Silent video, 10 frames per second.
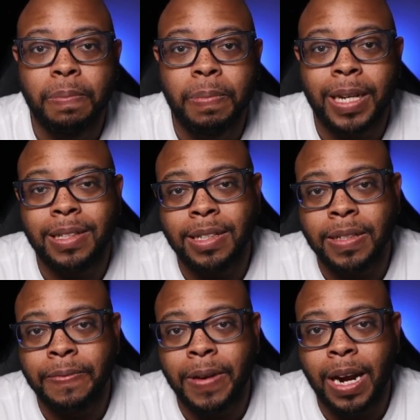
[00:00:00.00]

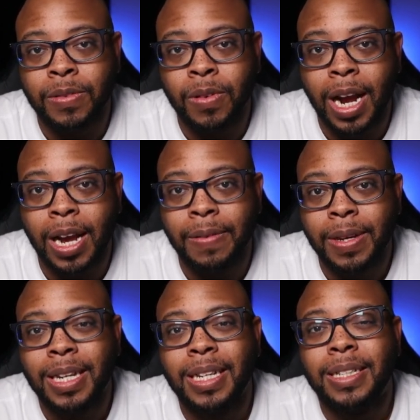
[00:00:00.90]
PlayStation 5 drive,
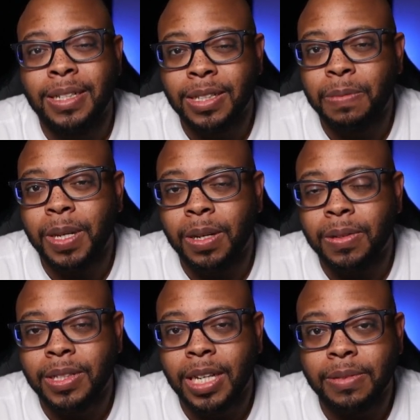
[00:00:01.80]
just to be on
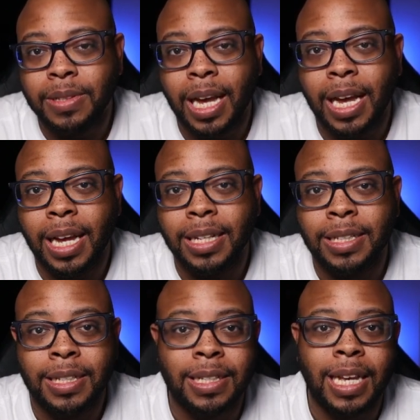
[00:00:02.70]
the safe side,
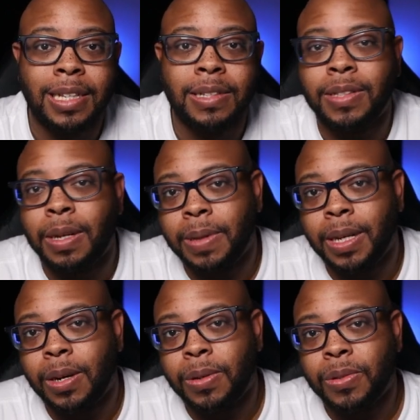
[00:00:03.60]
just in case if
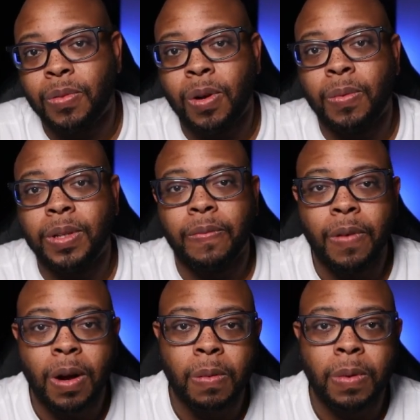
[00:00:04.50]
something goes wrong with the
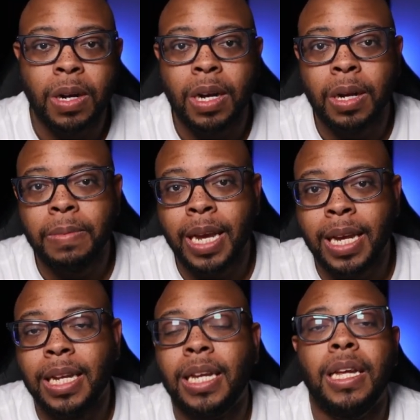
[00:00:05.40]
firmware
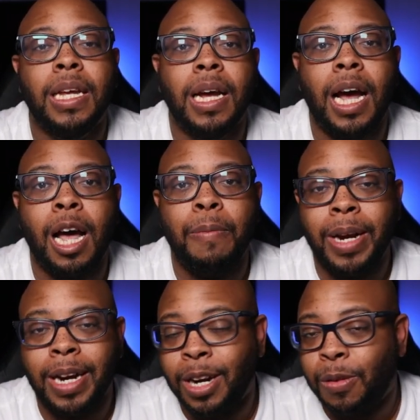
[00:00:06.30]
update and
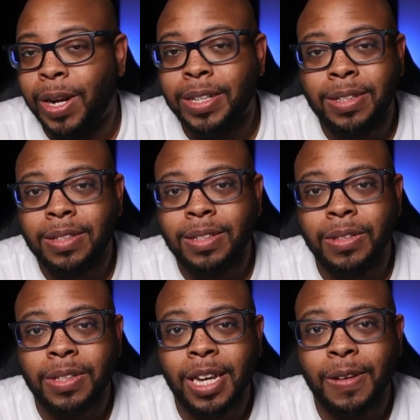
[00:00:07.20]
then it erases
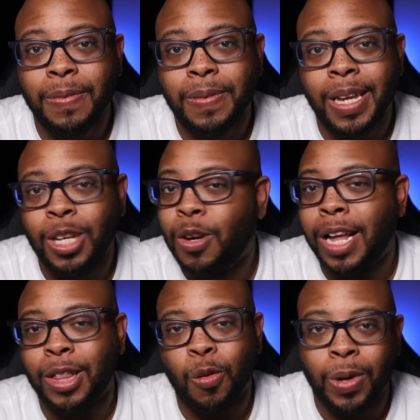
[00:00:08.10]
your stuff, then you don't
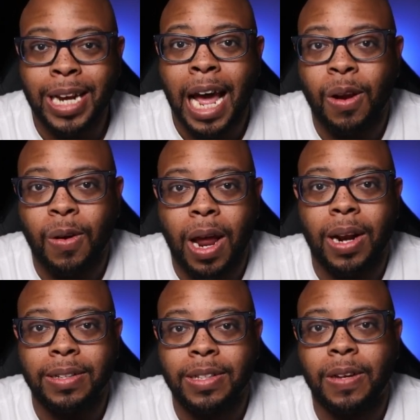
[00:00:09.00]
have to re-download
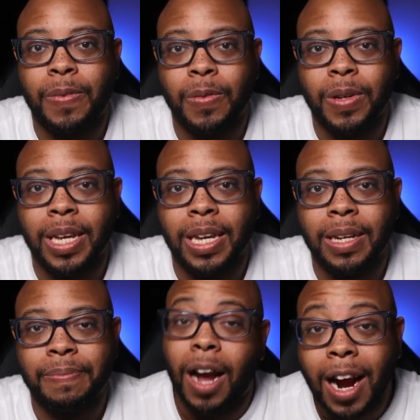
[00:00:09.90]
all that stuff over
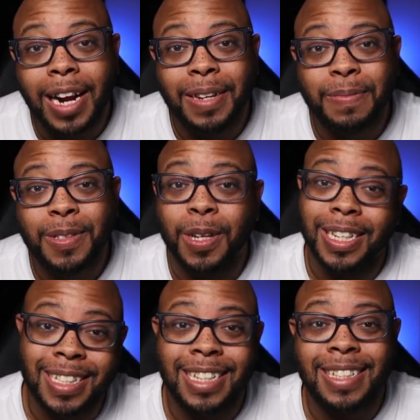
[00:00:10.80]
again. All right, so
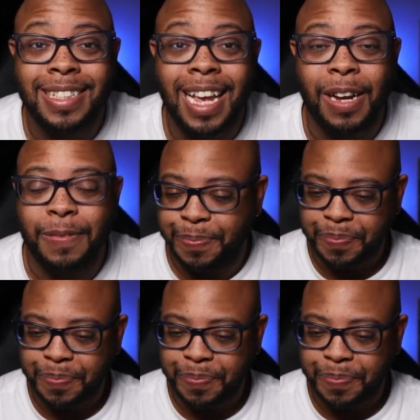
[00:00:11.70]
let's test this out.